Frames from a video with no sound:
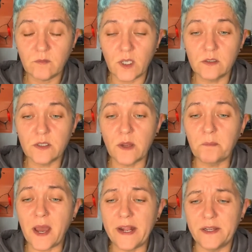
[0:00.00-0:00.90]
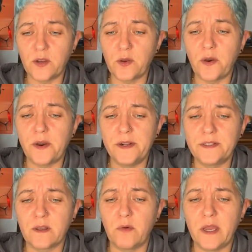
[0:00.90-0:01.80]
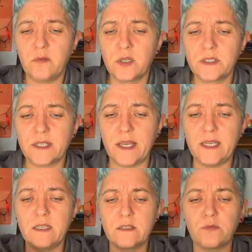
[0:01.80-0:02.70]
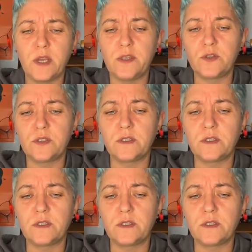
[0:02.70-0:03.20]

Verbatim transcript: it's not mild at all so i would say this ranges